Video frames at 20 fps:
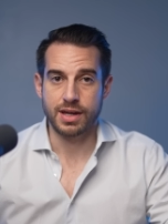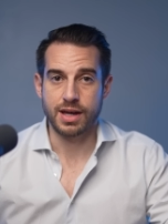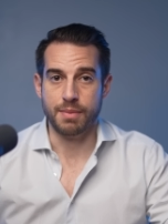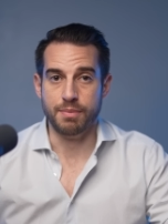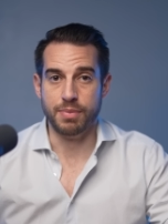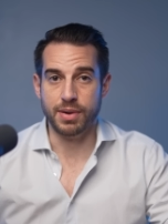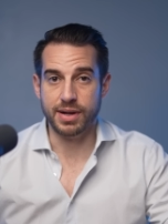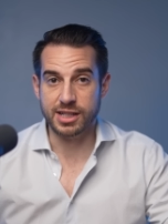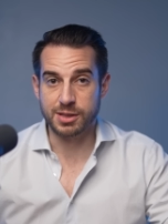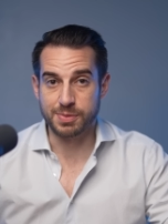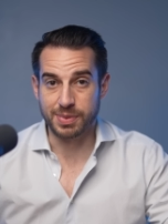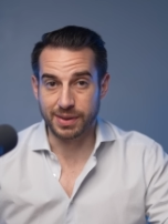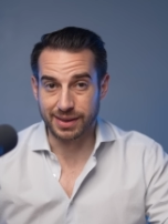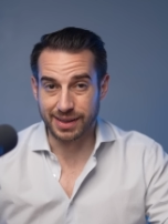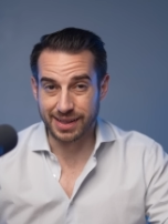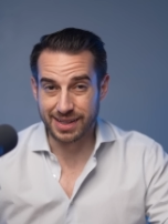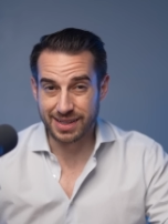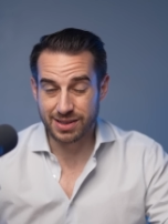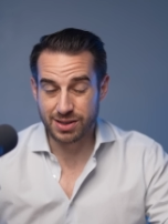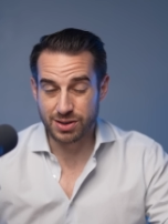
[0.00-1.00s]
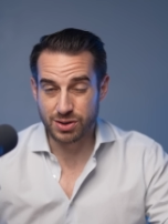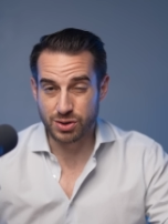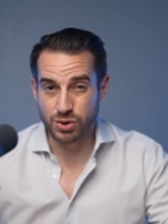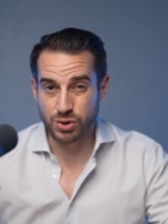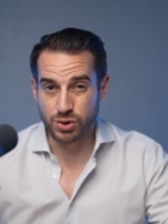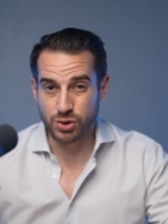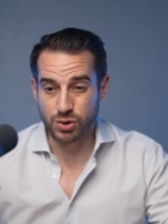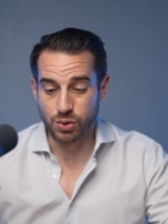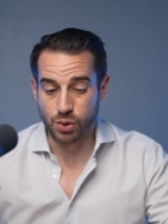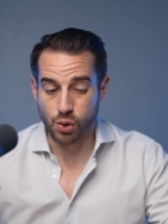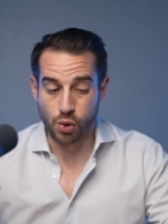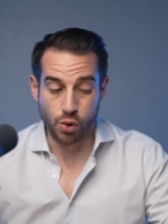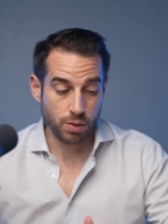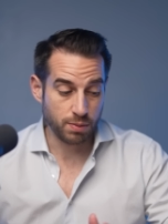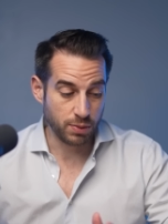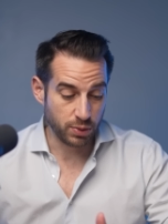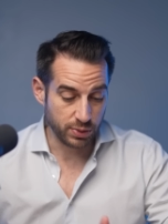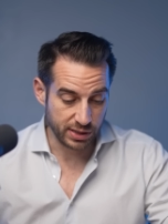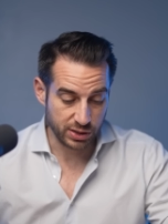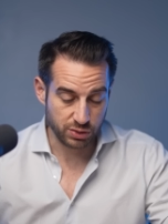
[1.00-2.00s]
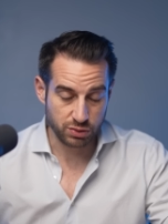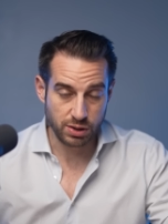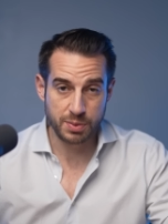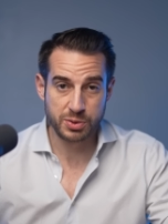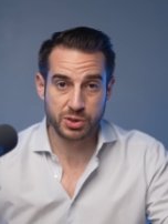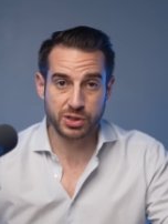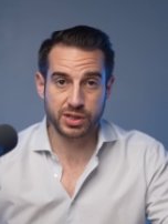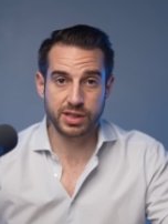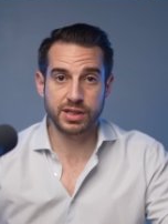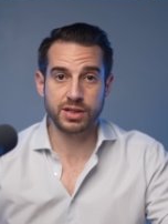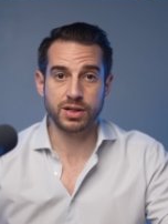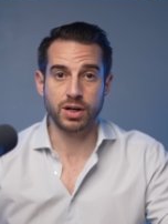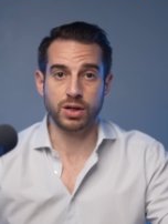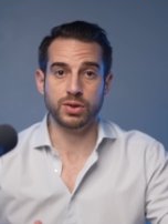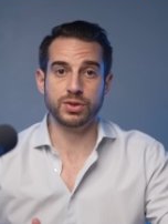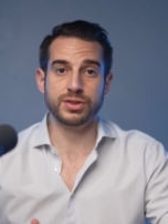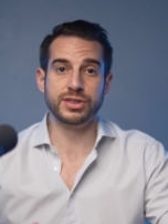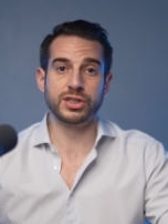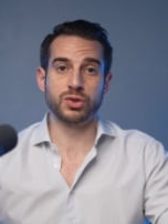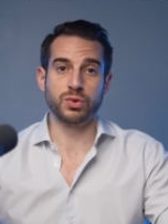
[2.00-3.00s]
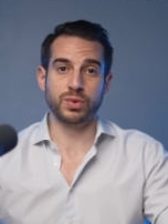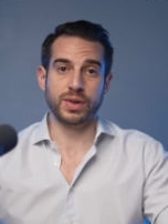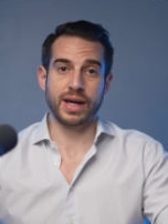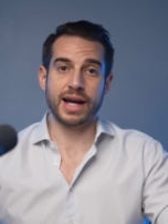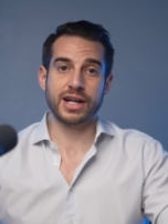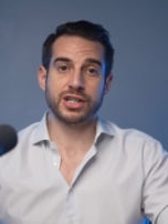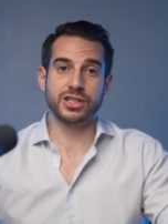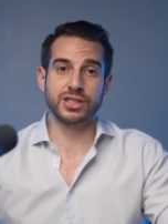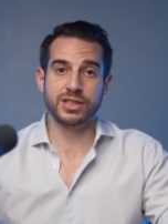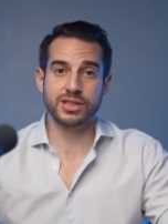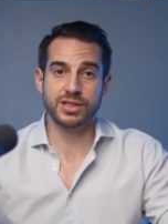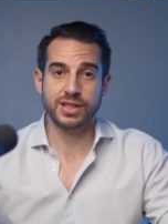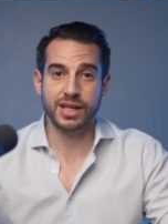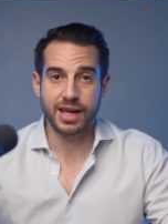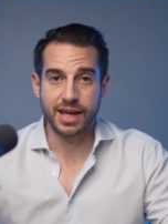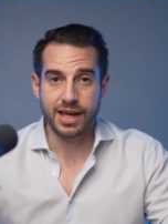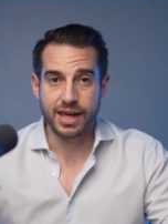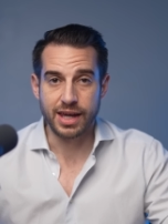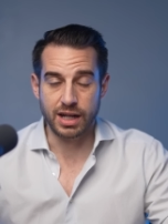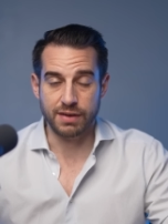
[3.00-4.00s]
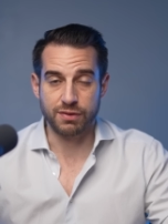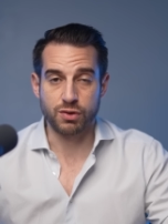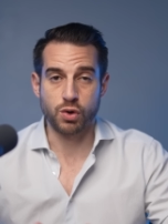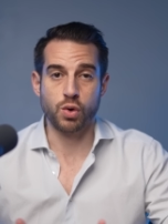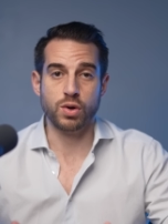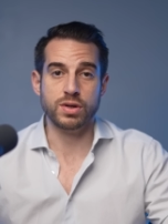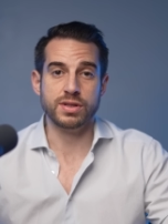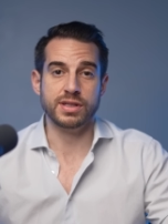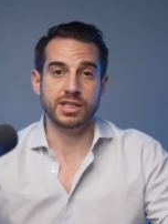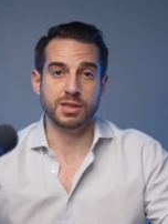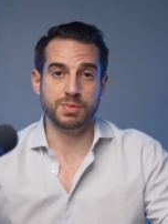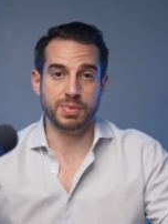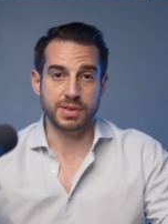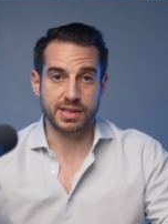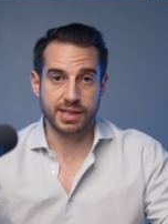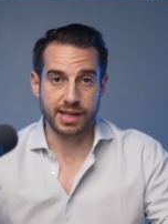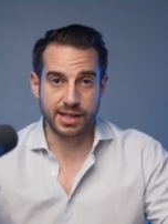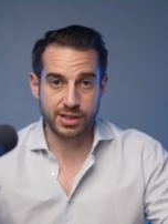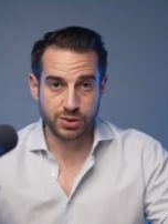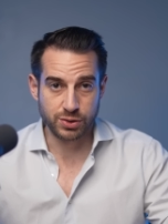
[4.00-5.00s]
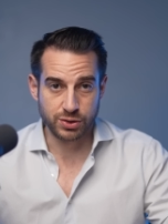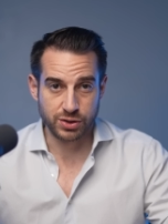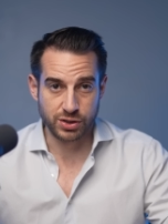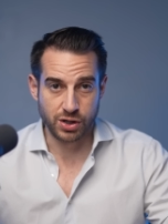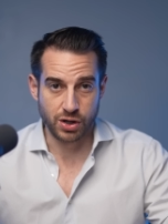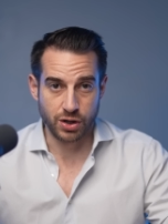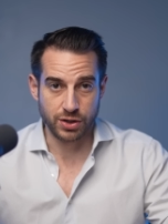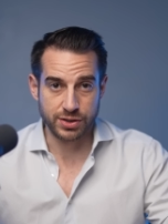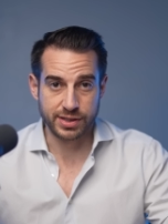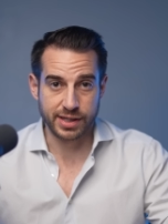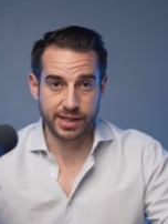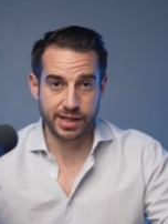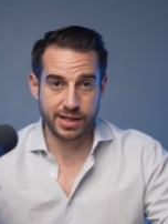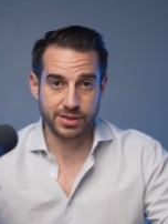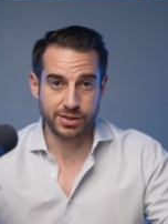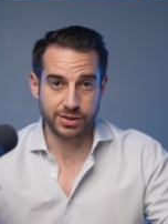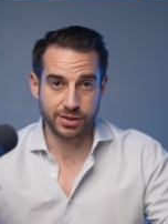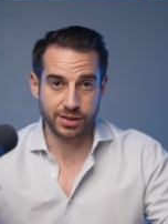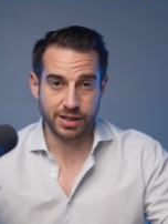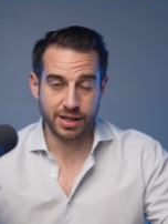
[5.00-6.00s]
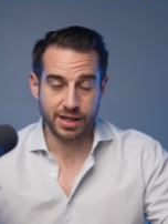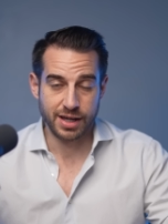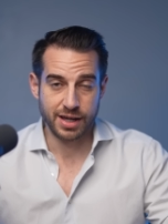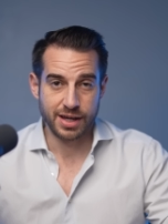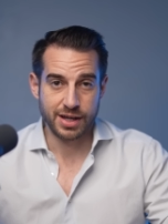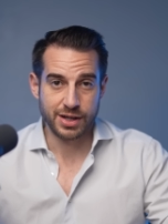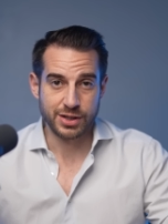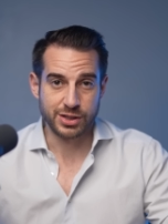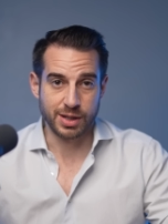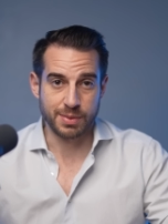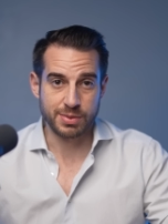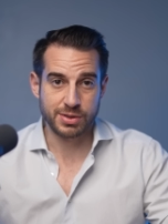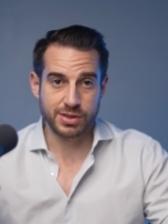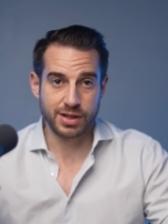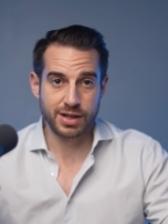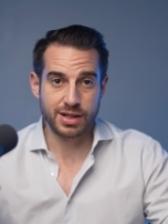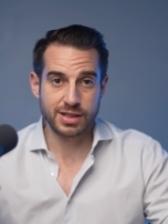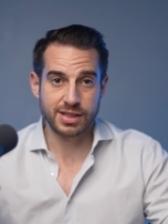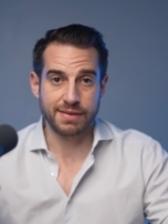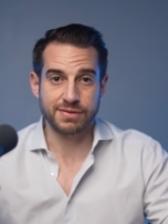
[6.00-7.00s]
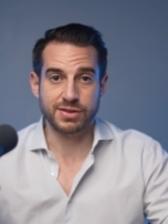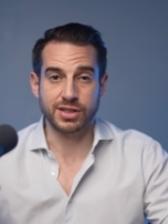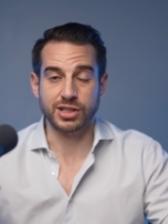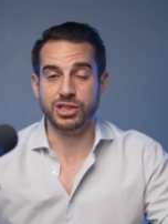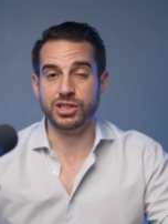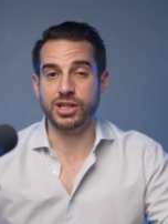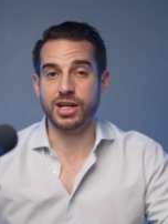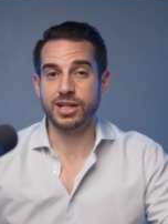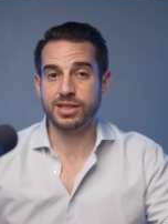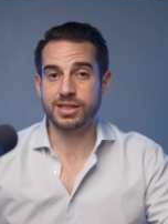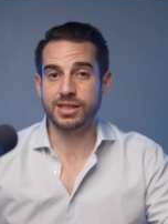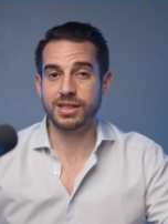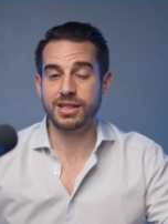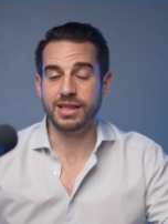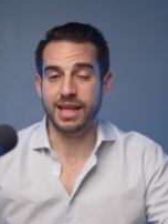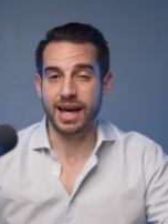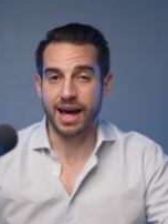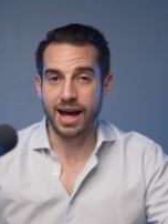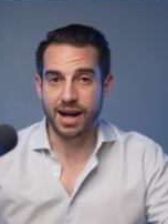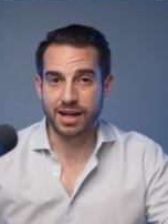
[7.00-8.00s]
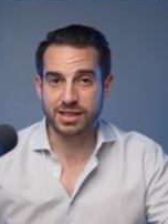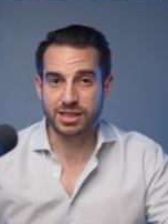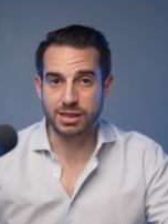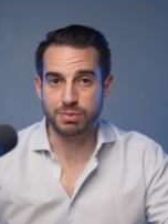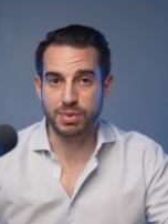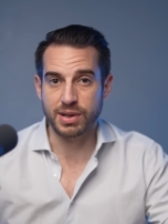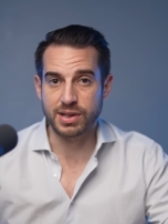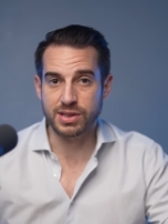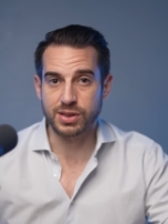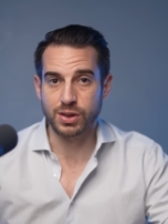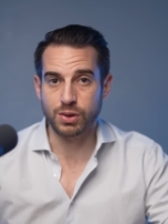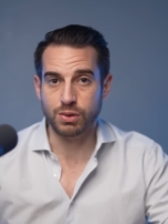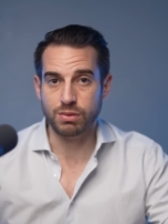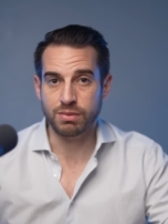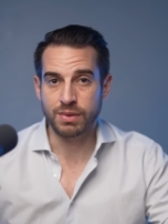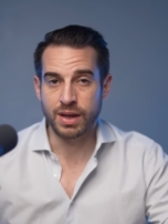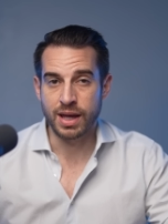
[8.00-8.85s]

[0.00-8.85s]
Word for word: but it's been linked to hormone disruption, allergic reactions, and of course its potential to cause cancer. Some studies have suggested that oxybenzone